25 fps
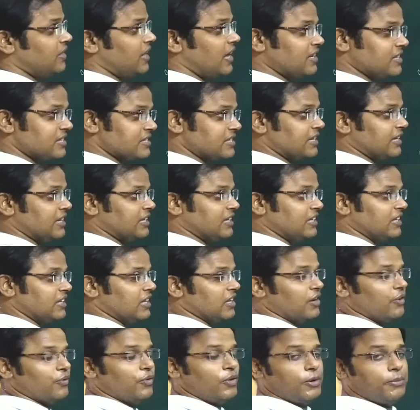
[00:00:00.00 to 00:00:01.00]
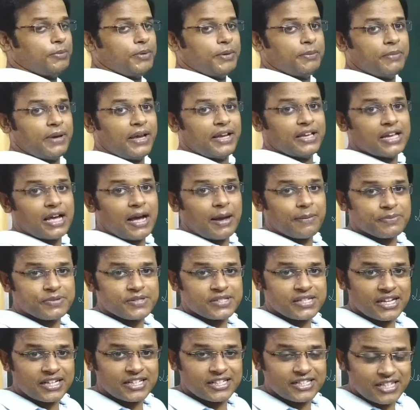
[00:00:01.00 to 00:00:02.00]
That signal will be made
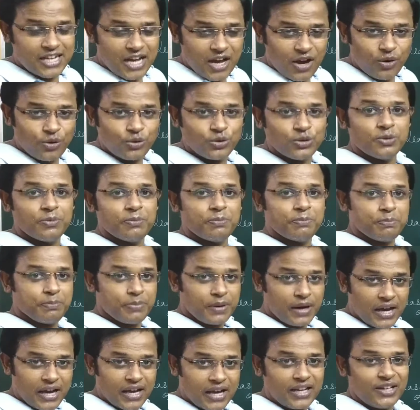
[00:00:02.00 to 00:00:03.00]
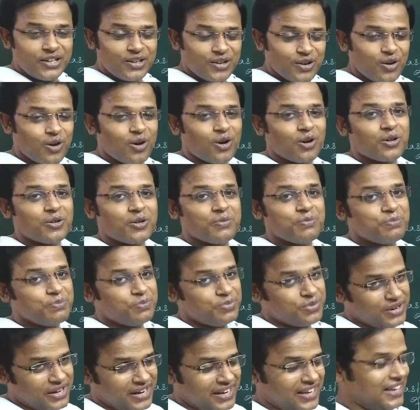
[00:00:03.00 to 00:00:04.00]
upside down by your
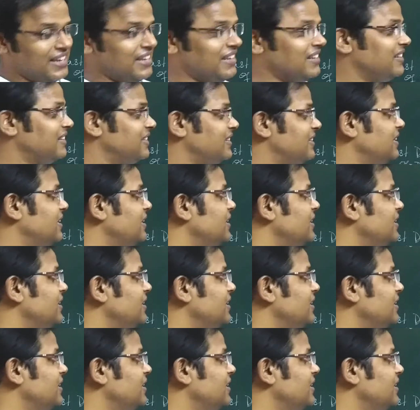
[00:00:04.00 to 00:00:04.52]
brain.